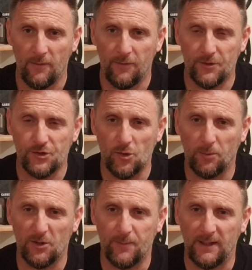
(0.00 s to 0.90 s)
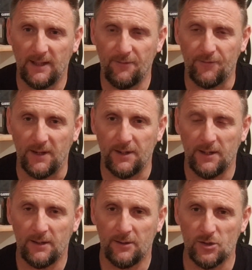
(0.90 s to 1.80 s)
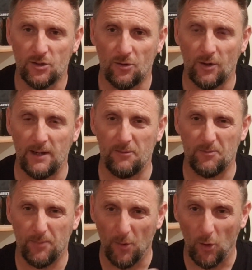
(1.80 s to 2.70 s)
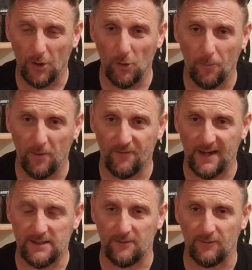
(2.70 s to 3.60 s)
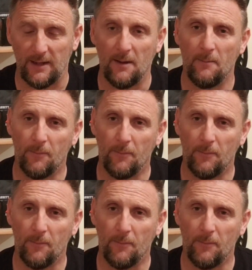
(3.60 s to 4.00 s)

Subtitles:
The stubble has been lifted, so it's broken up effectively.